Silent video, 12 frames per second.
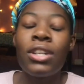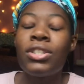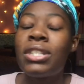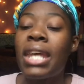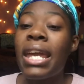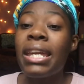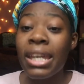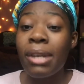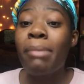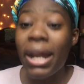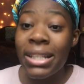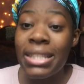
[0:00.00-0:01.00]
taking
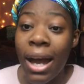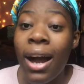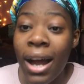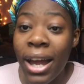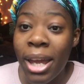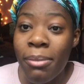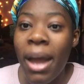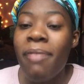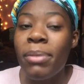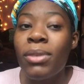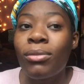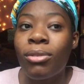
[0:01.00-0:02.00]
my time. I've been